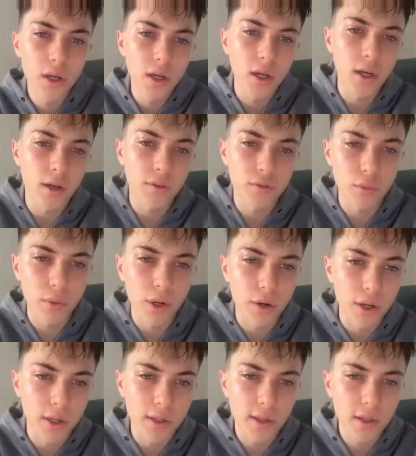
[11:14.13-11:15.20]
After
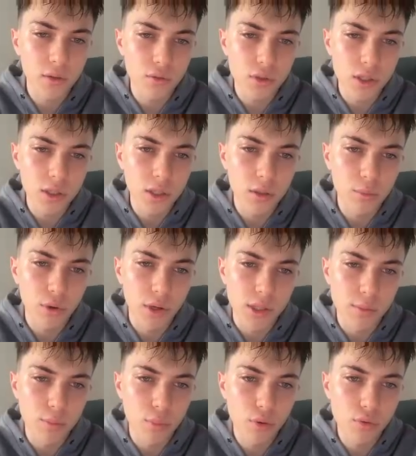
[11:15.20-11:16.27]
marking that, you see that price
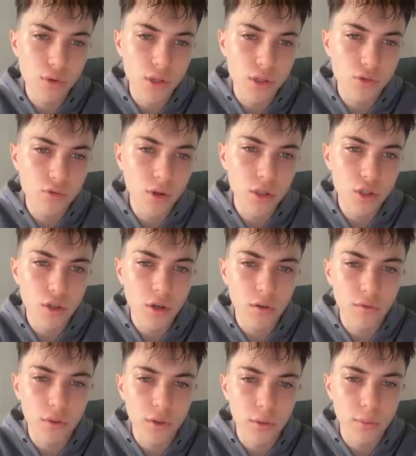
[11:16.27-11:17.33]
broke the structure
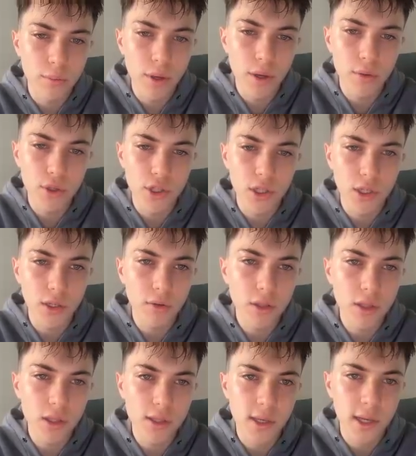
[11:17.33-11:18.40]
after the bearish
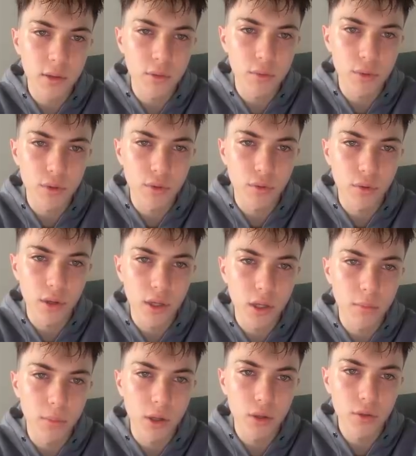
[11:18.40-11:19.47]
liquidity cycle we were talking
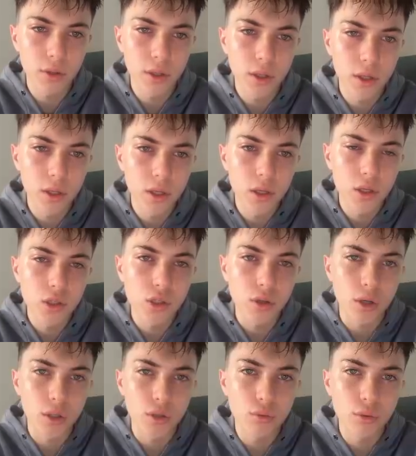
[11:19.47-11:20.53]
about. So
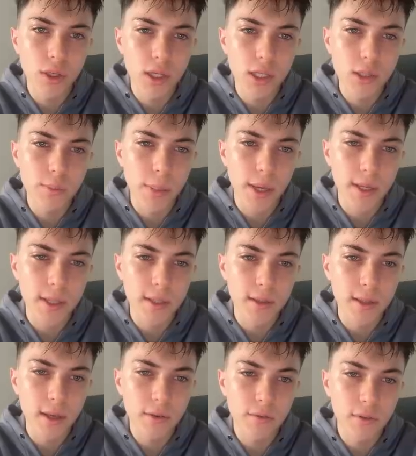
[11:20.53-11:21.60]
I do expect
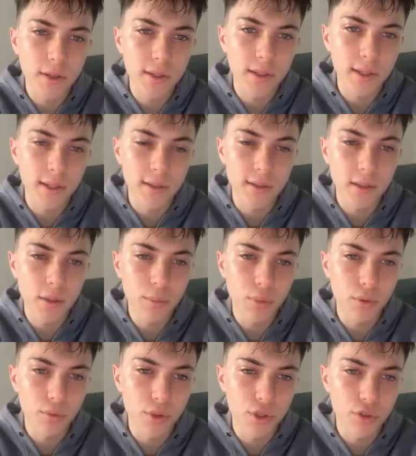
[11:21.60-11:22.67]
definitely a
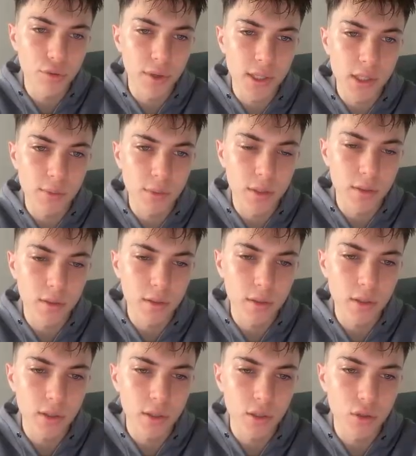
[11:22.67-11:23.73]
deeper retracement
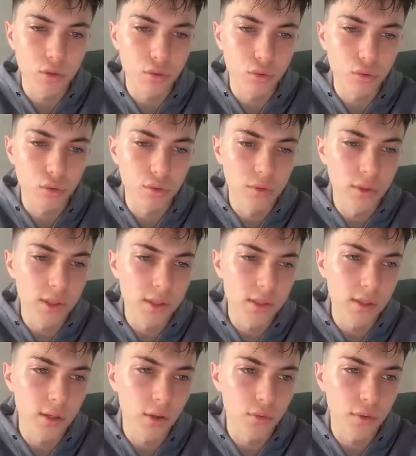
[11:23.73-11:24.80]
into
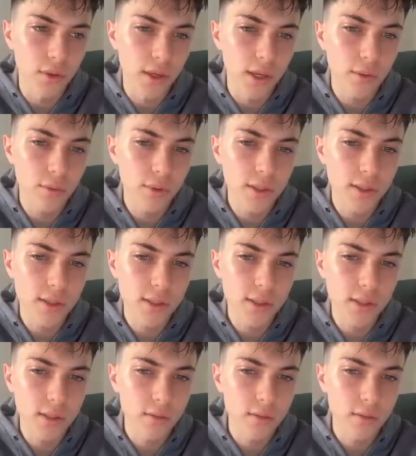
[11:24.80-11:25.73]
discount areas